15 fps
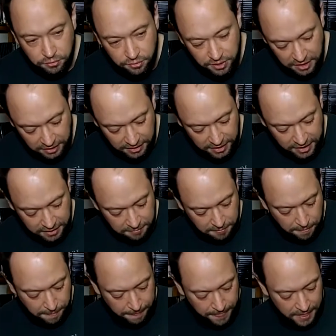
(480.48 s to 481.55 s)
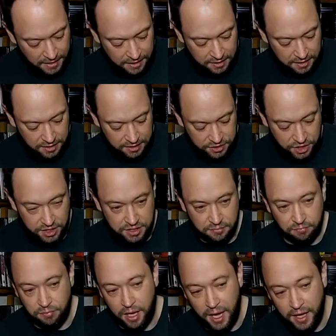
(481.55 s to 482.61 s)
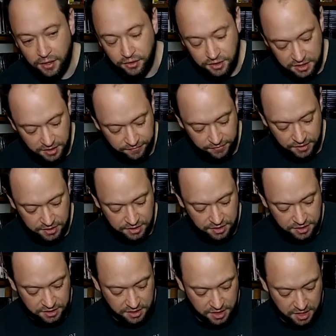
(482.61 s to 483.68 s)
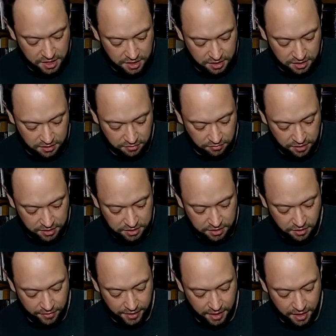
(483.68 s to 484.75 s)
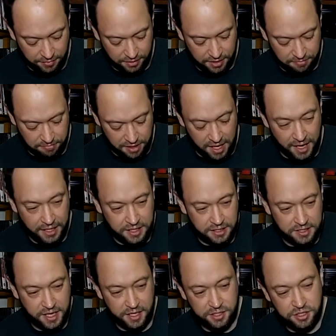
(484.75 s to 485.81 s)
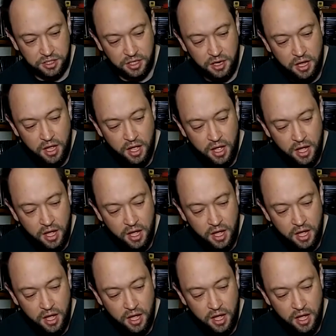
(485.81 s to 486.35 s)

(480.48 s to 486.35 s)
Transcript: really, just mild differences in what's going on with the body texture.